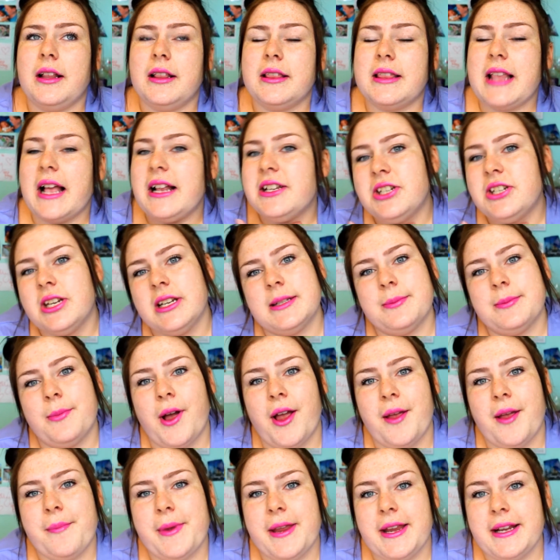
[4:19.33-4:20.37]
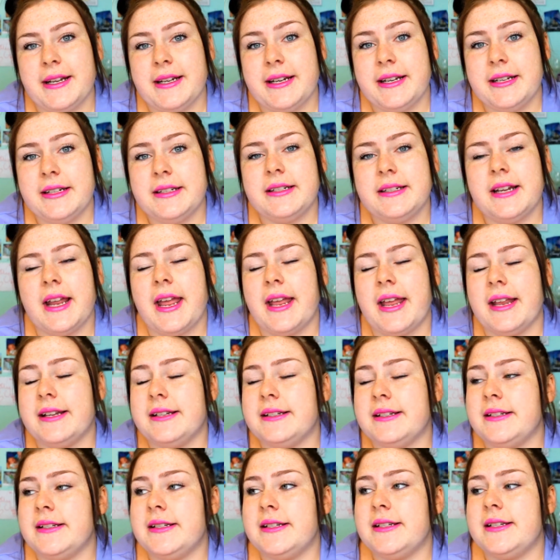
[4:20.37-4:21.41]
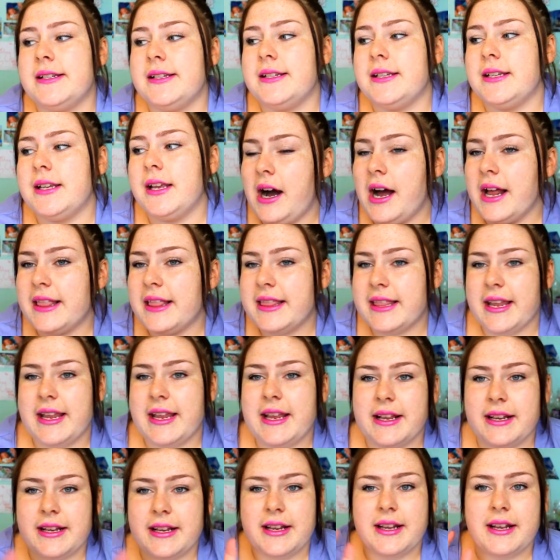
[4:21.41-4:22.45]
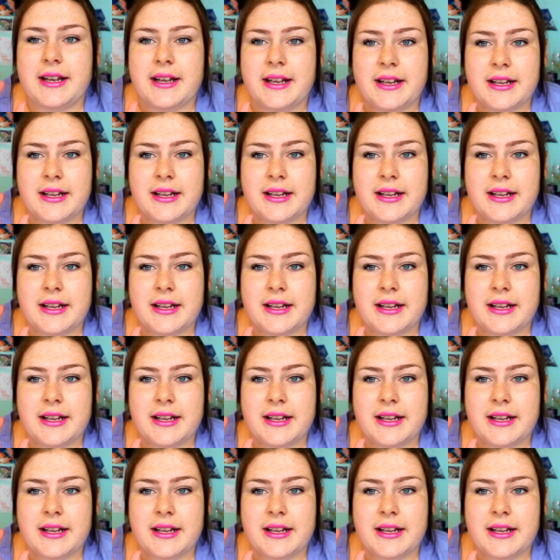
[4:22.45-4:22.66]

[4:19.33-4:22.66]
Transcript: that's just my opinion, and I think